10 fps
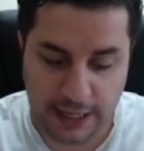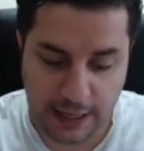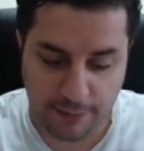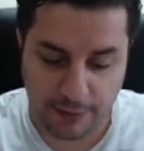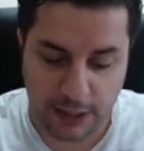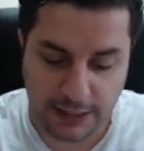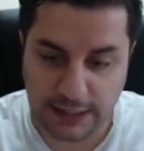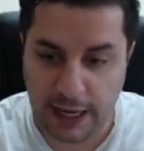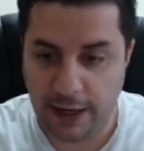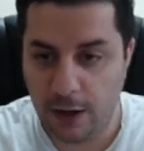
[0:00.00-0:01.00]
and plus
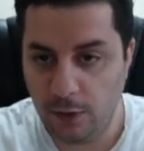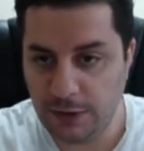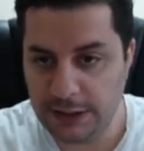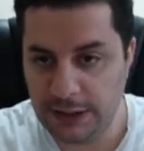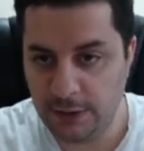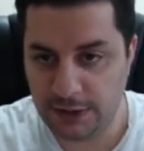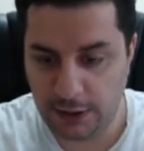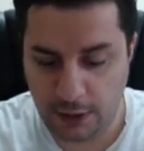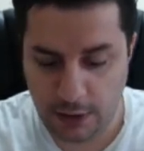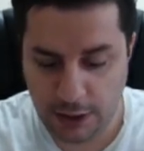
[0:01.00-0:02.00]
I always use the
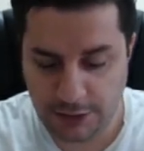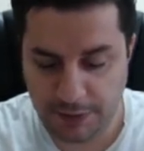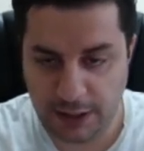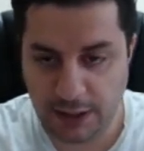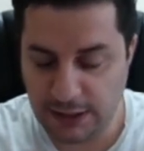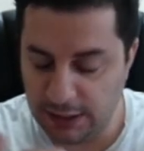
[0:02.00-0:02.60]
courage because